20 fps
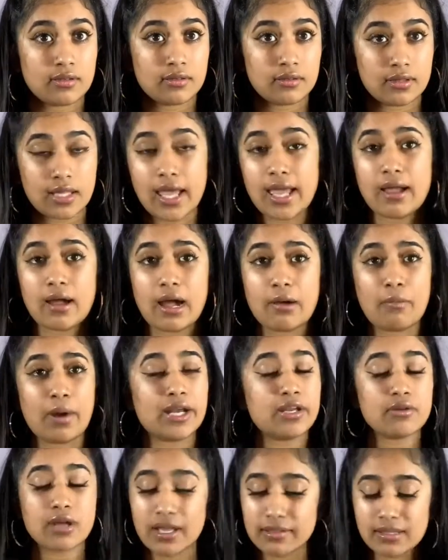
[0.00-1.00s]
Like, why
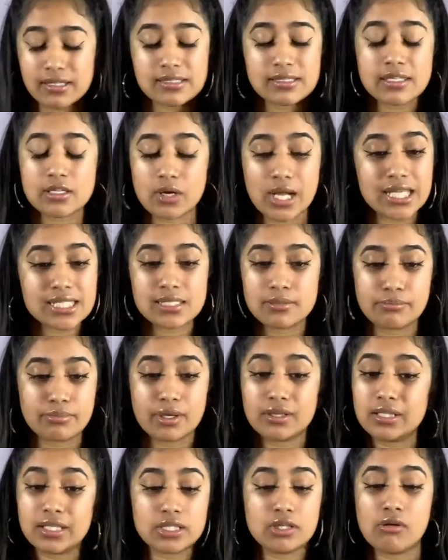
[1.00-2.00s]
do you got this little ass
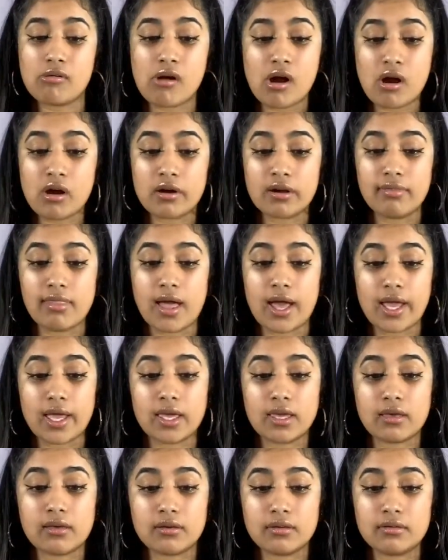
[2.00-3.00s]
umbrella in your car?
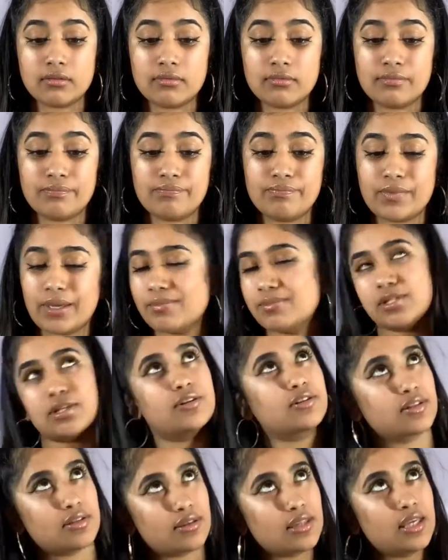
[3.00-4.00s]
Like, I'm
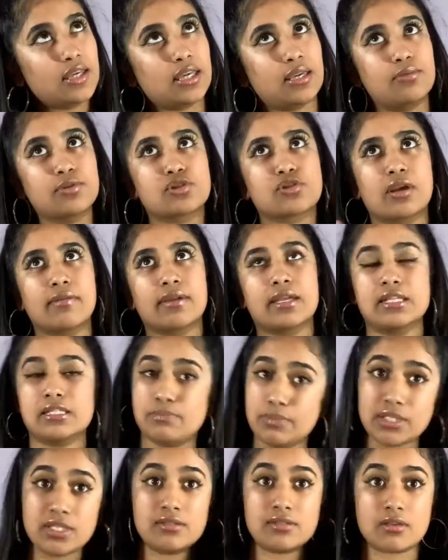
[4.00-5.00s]
starting to think he was driving his
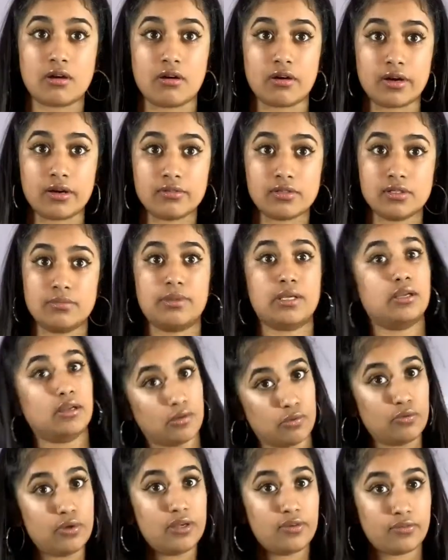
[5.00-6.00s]
car to
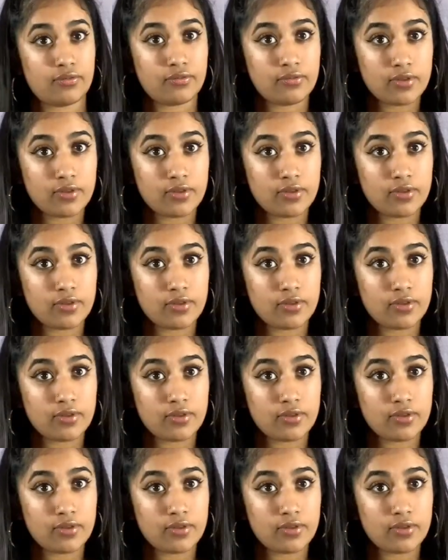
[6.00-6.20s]
begin with.